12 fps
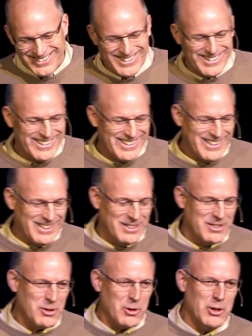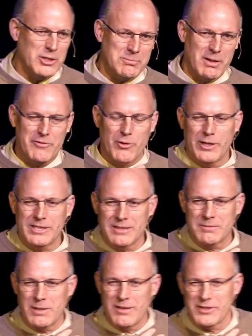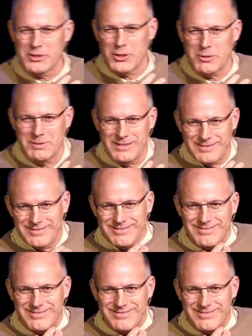Or losing my voice in the middle of a sermon.